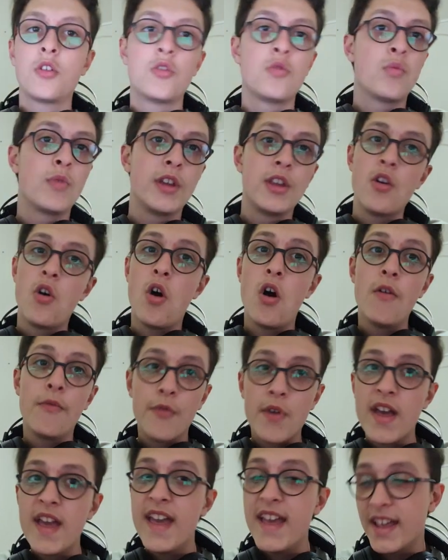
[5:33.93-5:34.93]
on where your
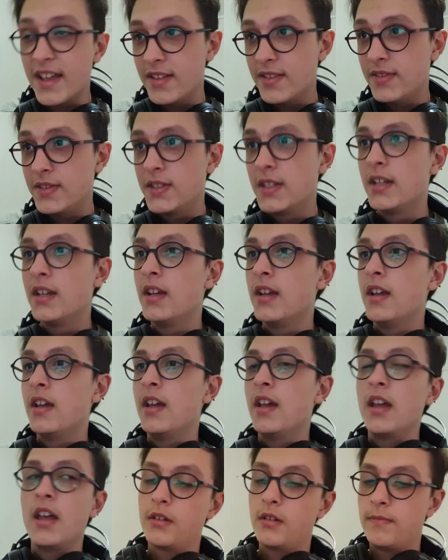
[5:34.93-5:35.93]
offer is.
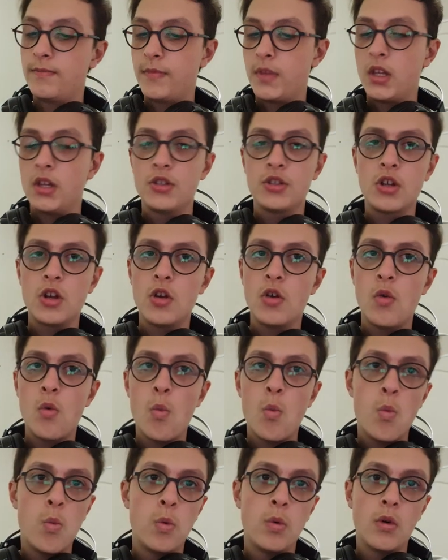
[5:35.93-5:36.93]

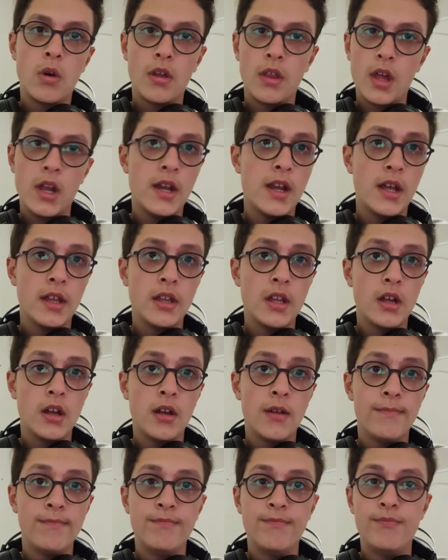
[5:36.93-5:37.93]
So
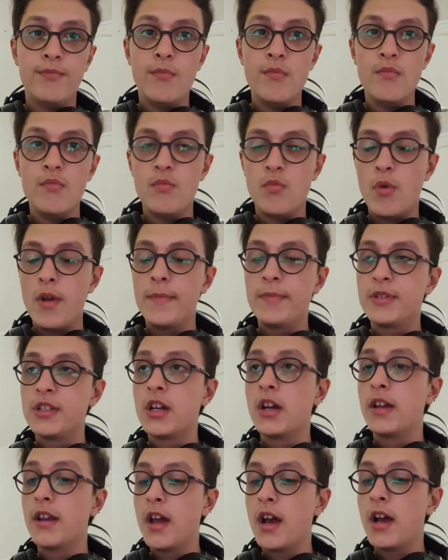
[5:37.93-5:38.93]
another
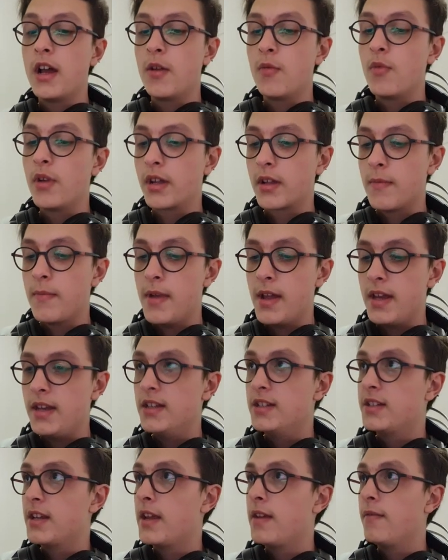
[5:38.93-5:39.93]
website I recommend
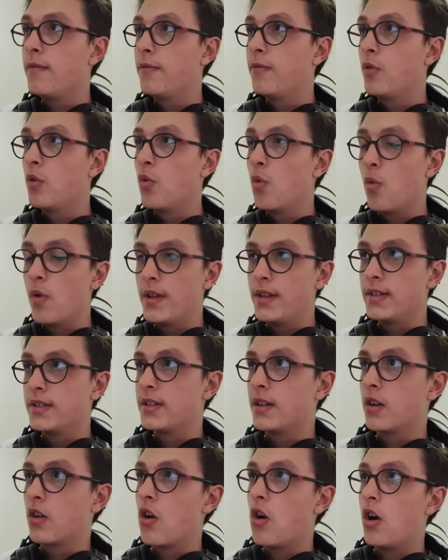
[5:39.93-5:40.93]
is
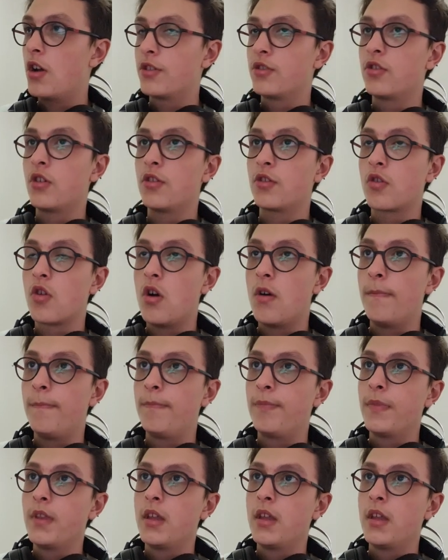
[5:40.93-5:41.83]
influencercard.com.